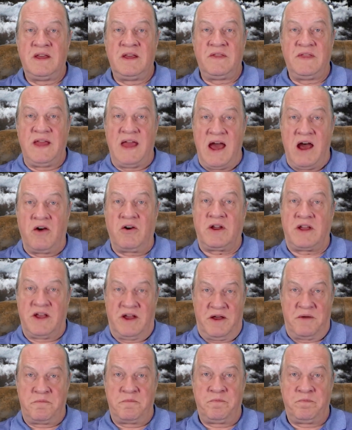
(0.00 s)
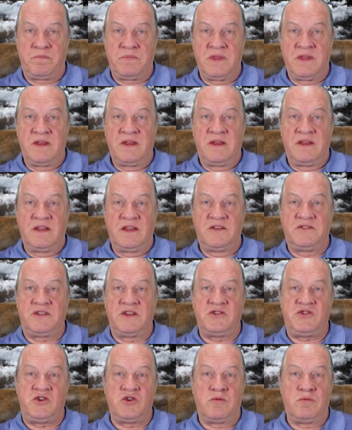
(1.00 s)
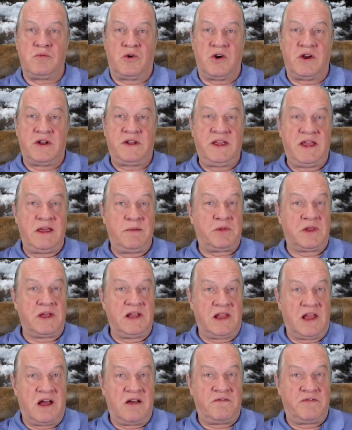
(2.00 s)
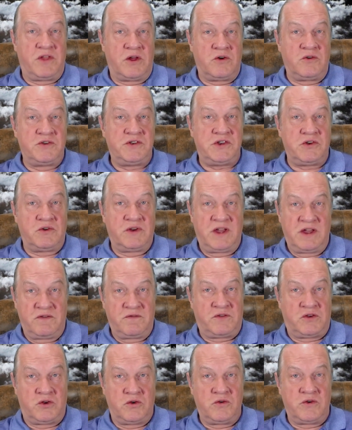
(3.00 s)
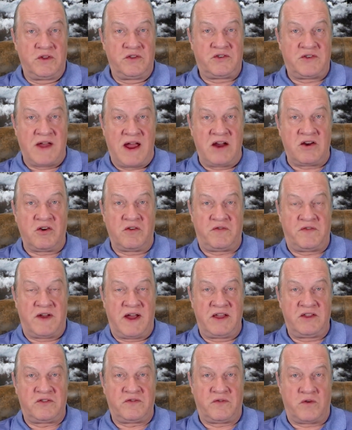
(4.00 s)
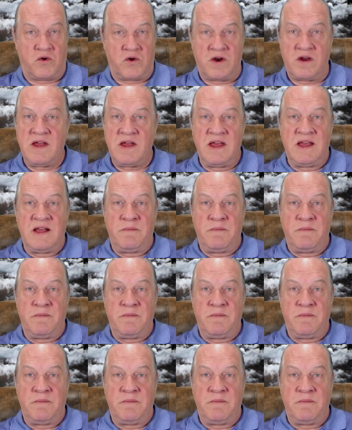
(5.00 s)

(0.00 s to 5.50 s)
The outcome is that you'll more deeply love those you give to and sacrifice for